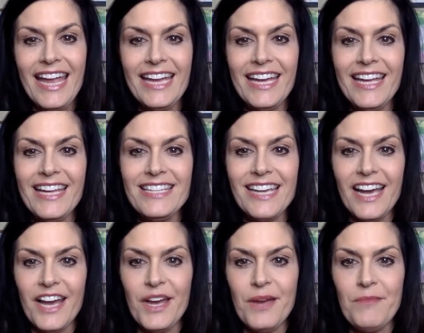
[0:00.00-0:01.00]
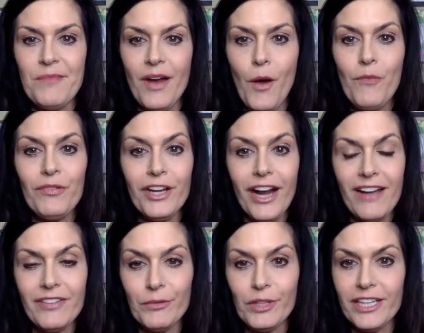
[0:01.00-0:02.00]
And um, hopefully, you're
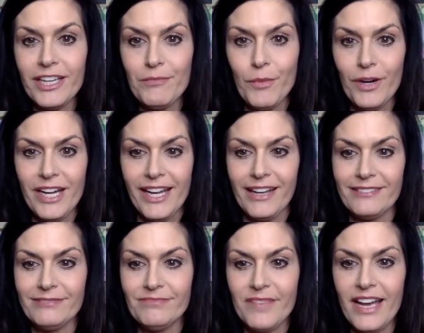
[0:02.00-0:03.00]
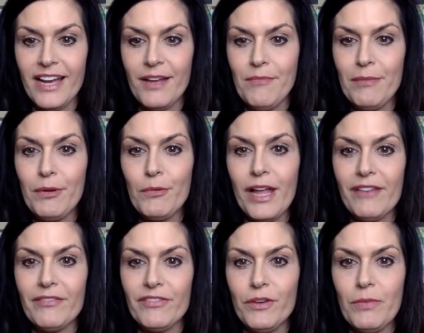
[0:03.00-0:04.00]
having a really good morning. Uh, maybe we'll
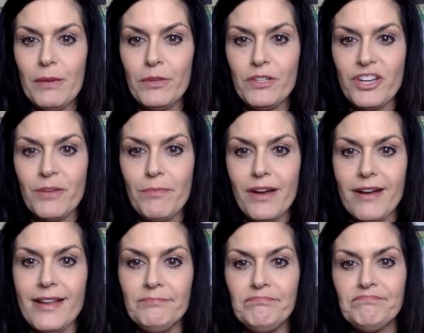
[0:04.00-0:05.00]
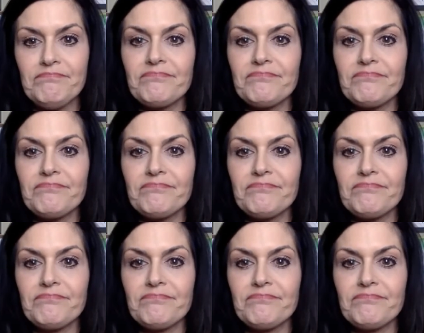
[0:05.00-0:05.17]
have a few people jump on